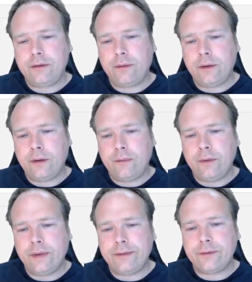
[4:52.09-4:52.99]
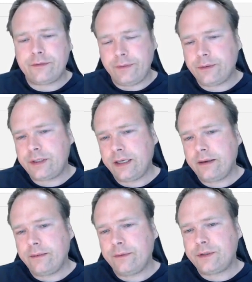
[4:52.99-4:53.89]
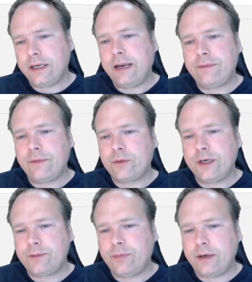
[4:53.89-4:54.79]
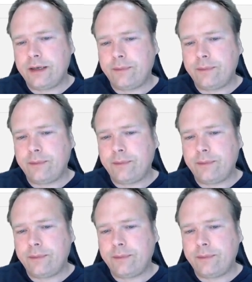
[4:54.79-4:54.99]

we will still have a request body.